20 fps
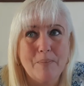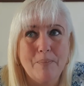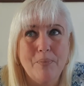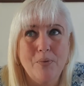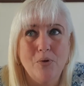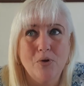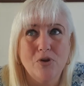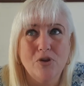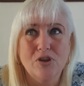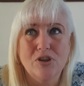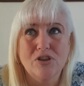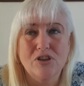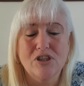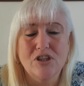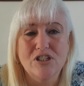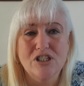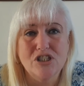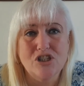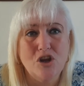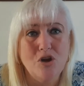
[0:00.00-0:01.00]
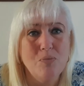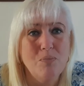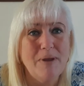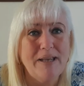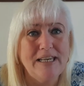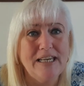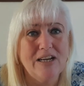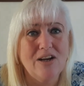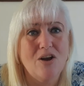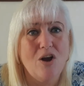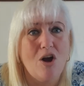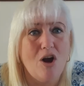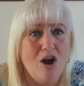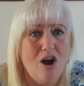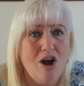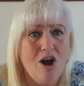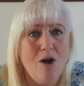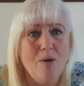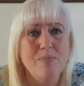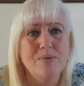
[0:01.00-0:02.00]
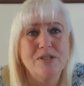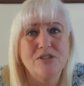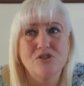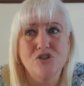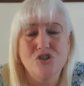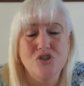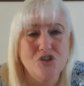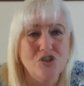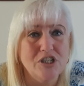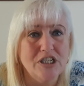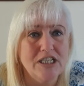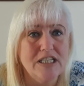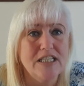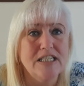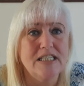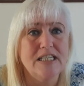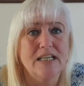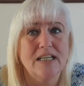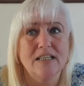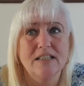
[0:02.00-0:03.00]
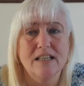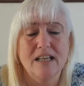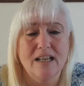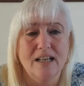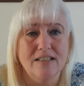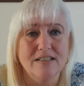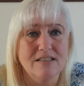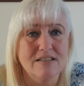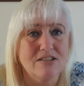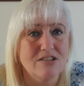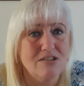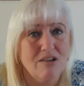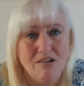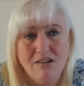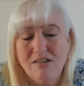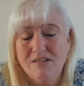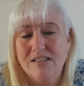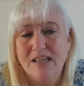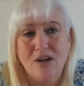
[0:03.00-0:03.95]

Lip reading: but there's so many carbs and sugars and salt